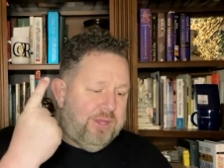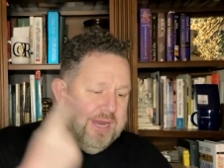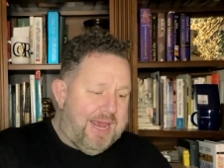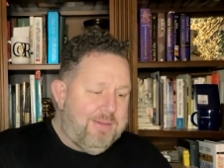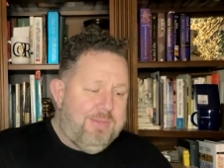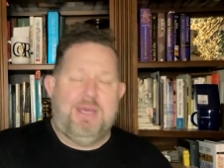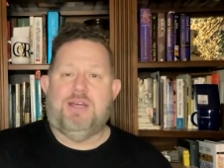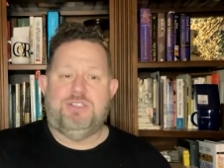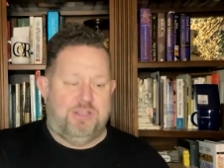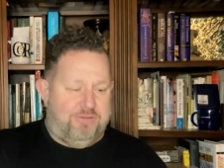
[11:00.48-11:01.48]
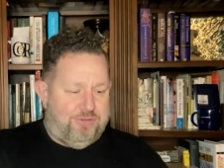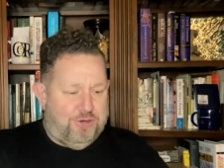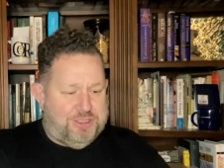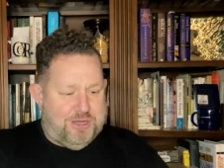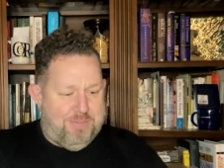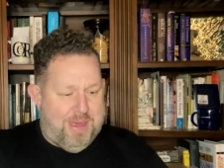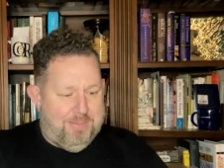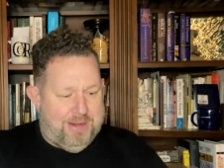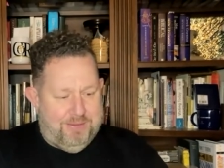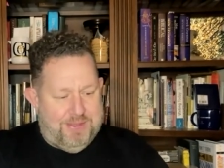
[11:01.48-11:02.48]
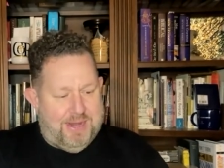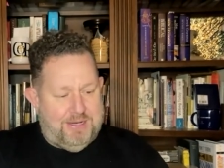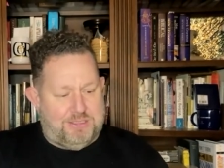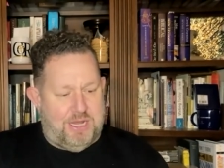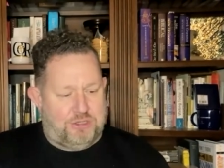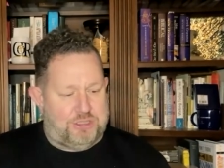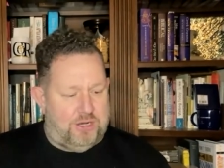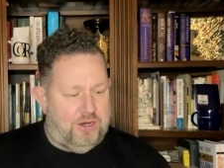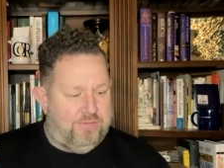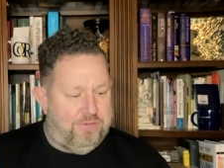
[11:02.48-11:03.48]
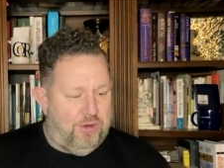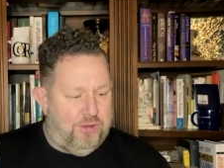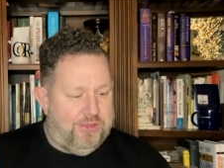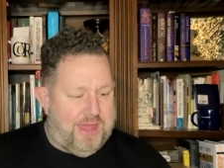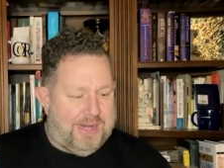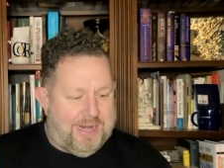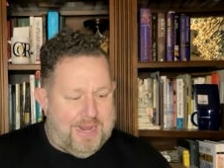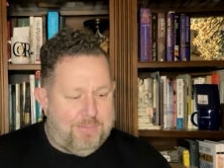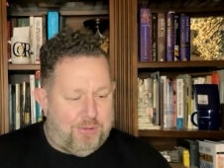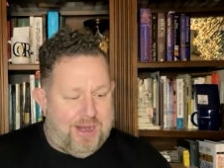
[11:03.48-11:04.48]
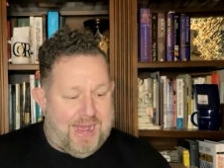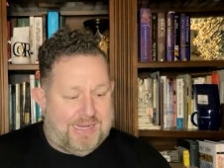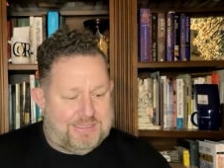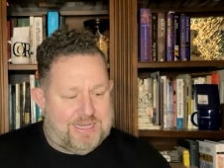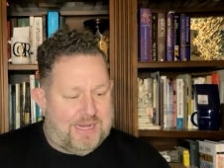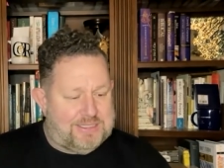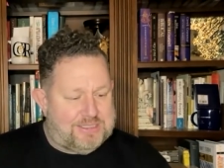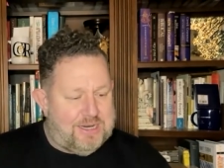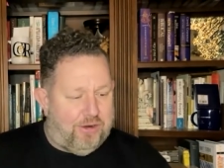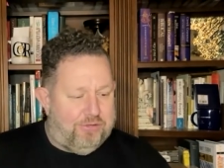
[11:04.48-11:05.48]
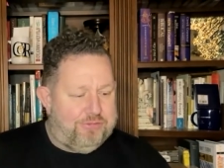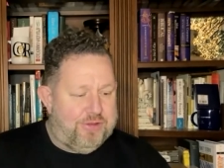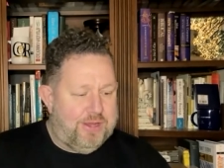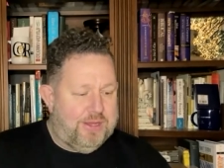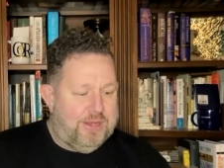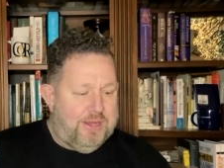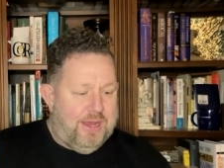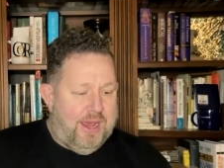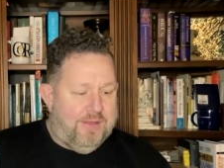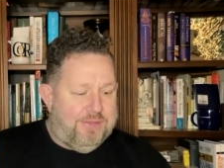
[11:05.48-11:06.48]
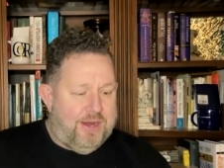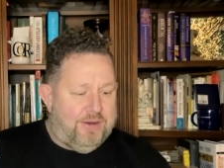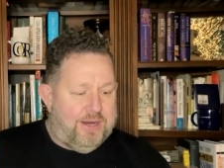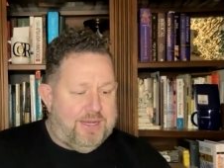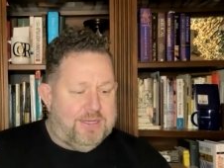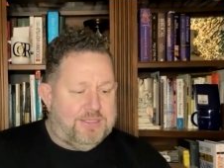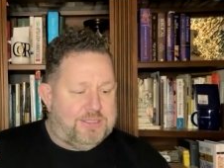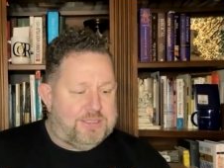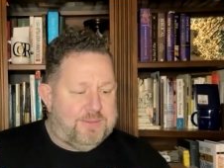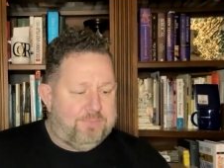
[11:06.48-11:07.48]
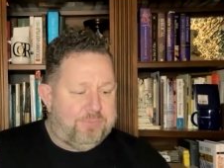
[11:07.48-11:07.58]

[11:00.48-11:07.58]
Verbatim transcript: namely unto the first commandment, and that is, Thou shalt love the, thy neighbor as thyself. And there is